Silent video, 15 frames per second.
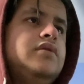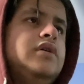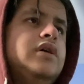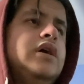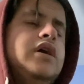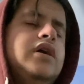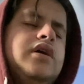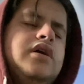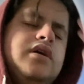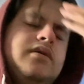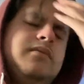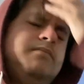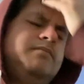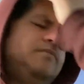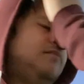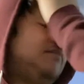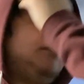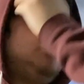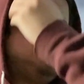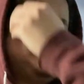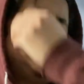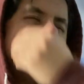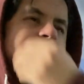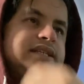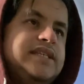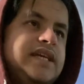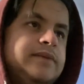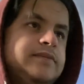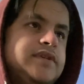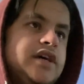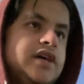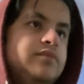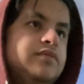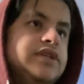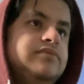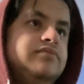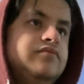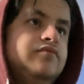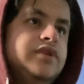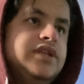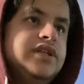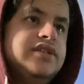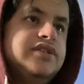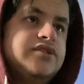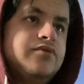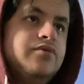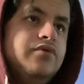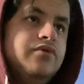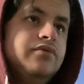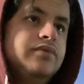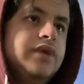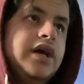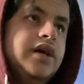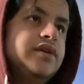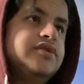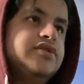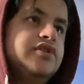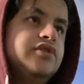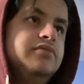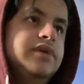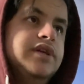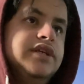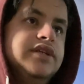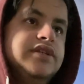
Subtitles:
at the same time, we did score, like, so many,